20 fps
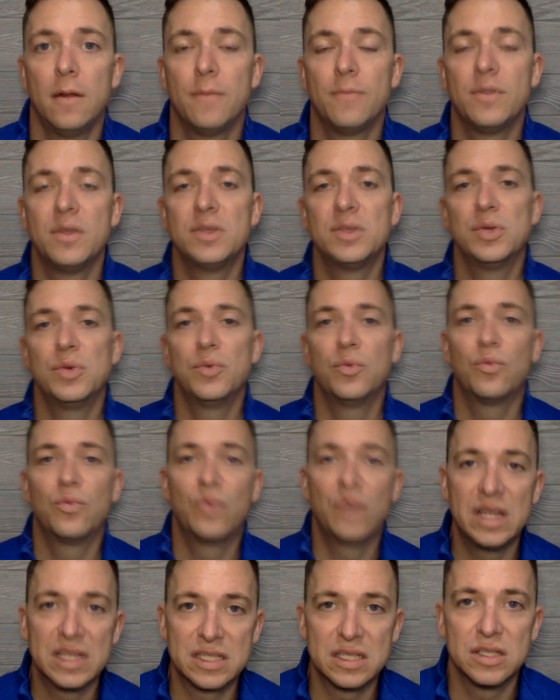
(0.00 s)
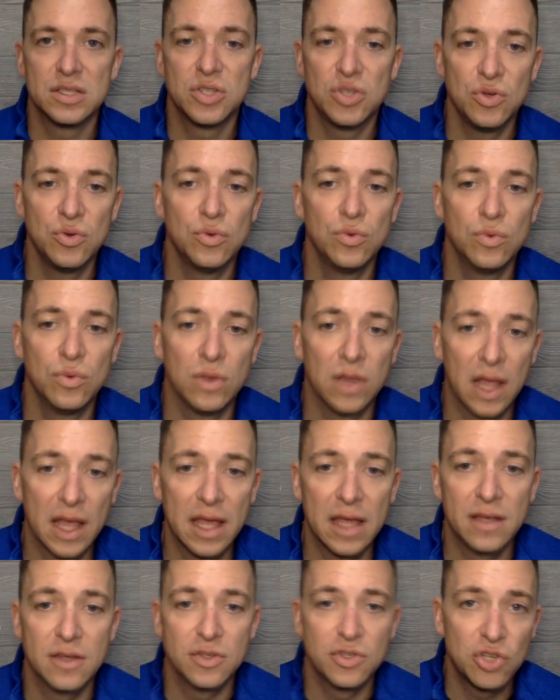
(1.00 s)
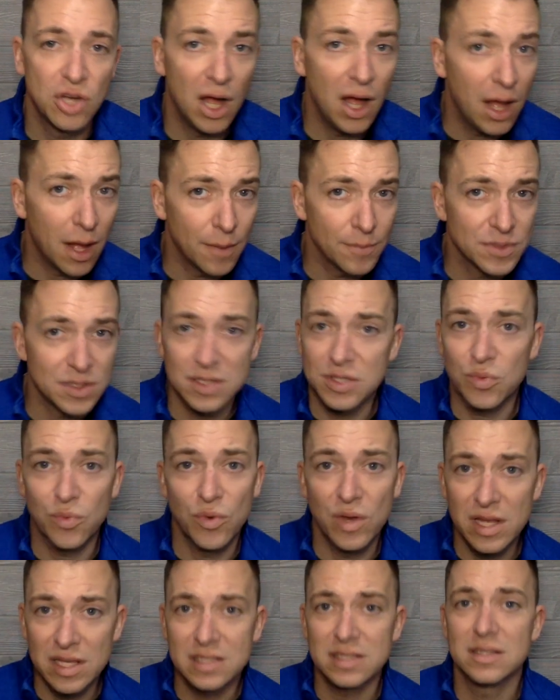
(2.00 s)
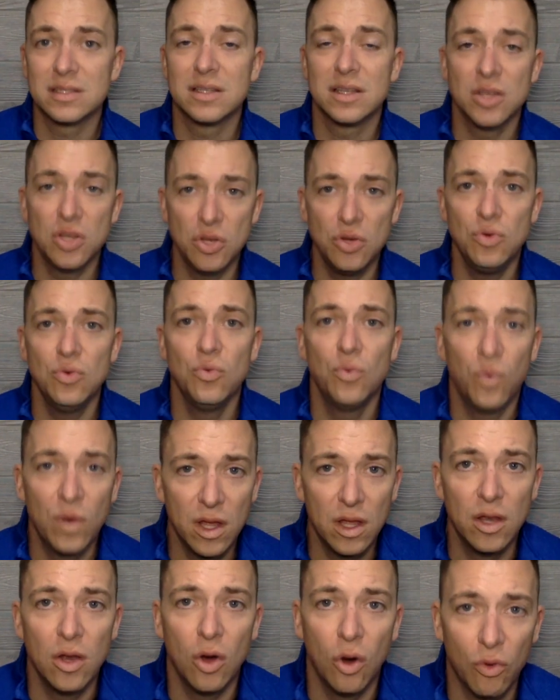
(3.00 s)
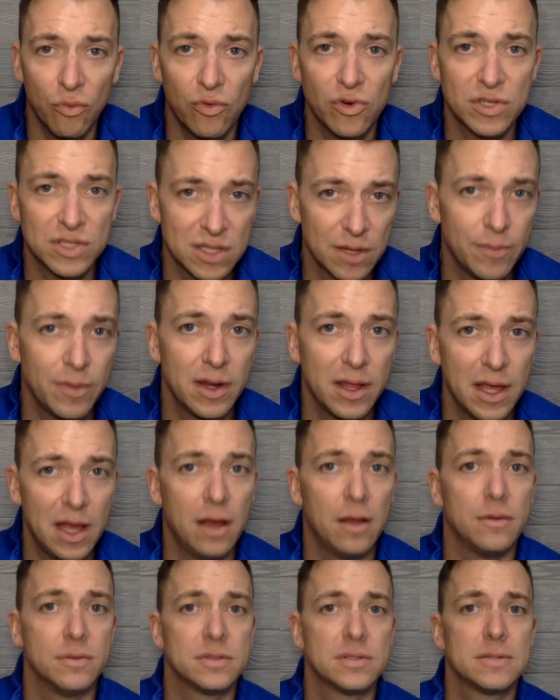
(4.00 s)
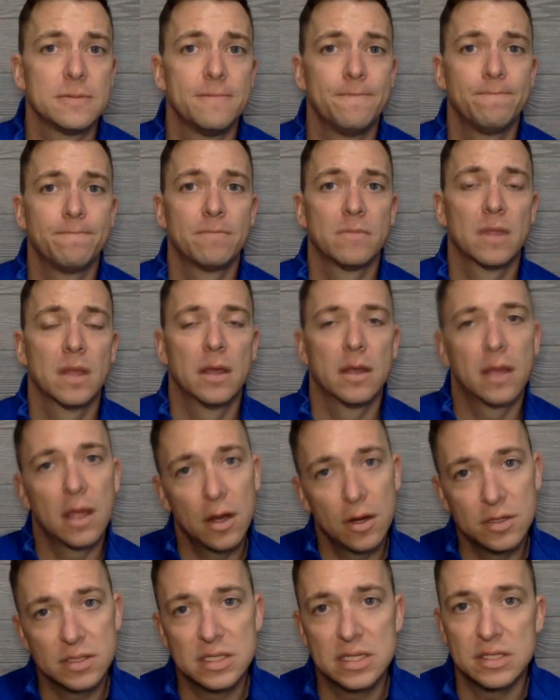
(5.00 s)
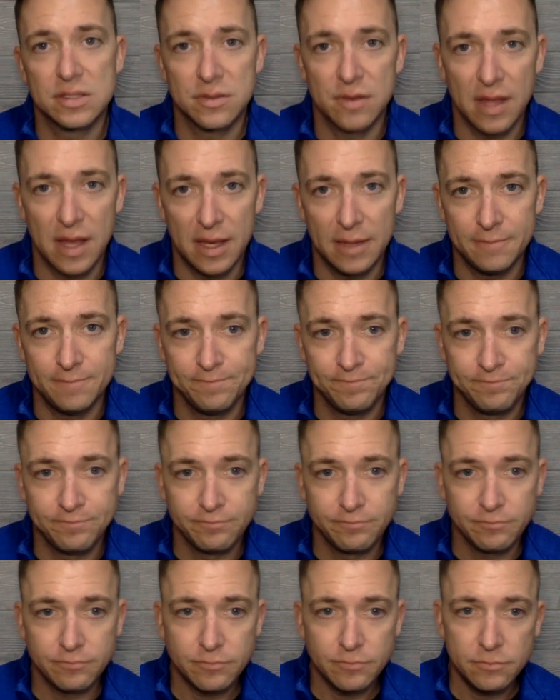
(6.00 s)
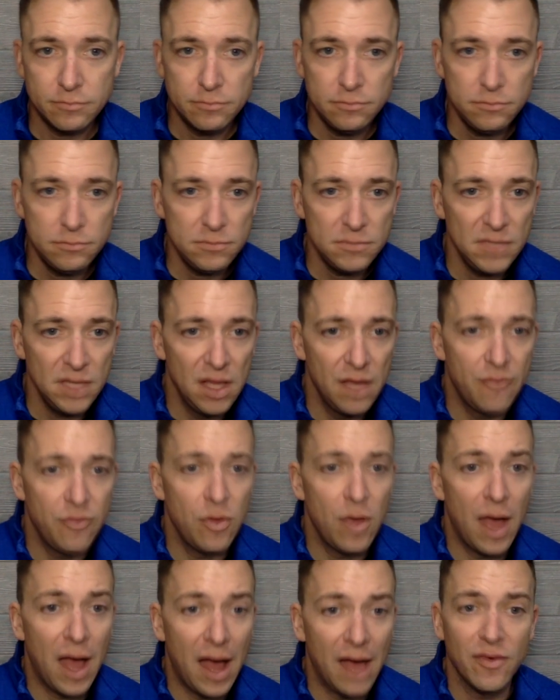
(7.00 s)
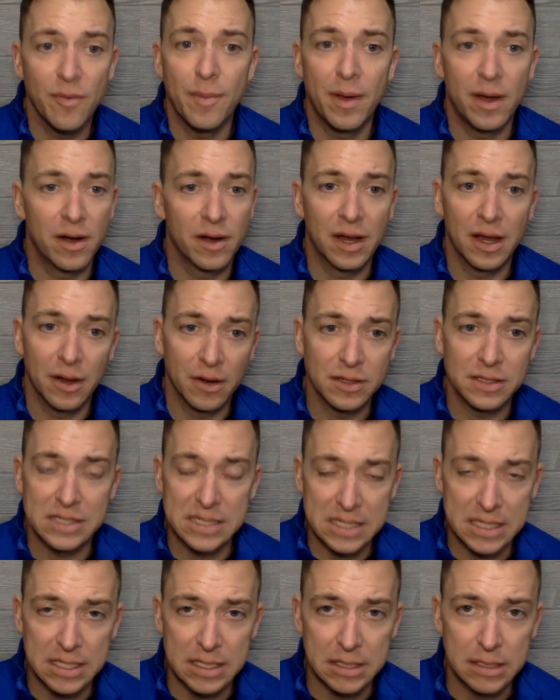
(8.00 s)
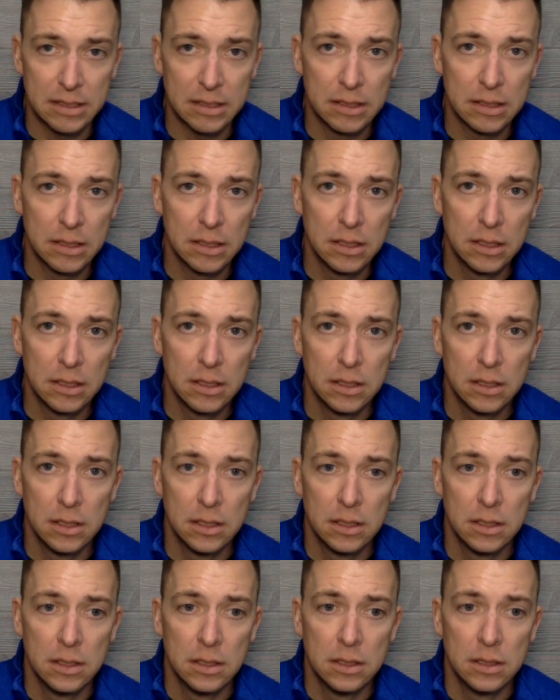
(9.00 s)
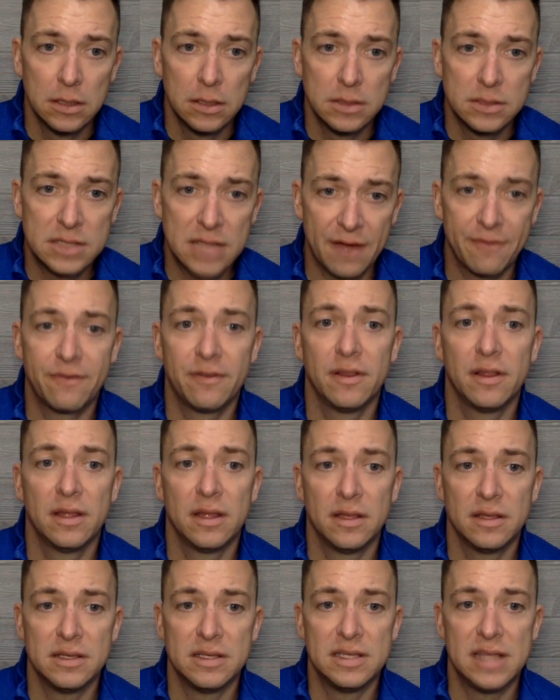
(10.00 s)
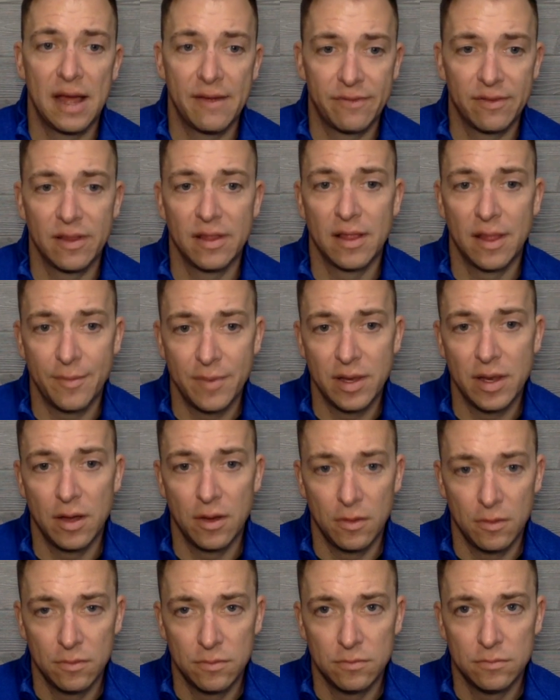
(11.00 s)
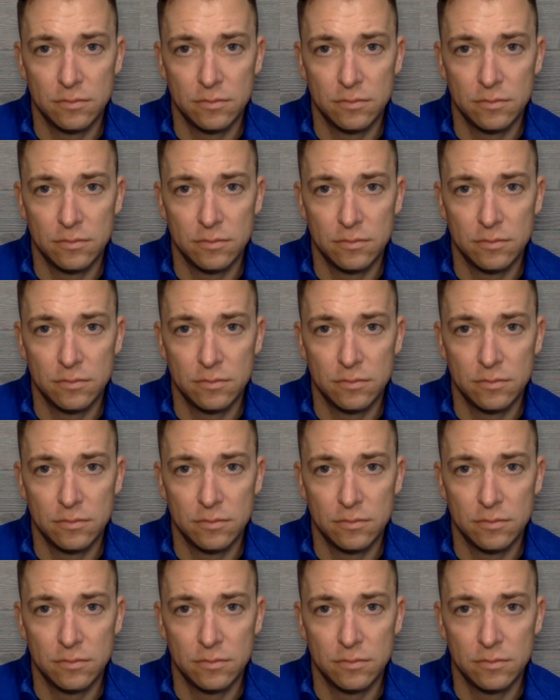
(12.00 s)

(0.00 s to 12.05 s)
These are reasons you land jobs. It's reasons that you win over somebody else. And guarantees are that. If you have a better guarantee, definitely, definitely let me know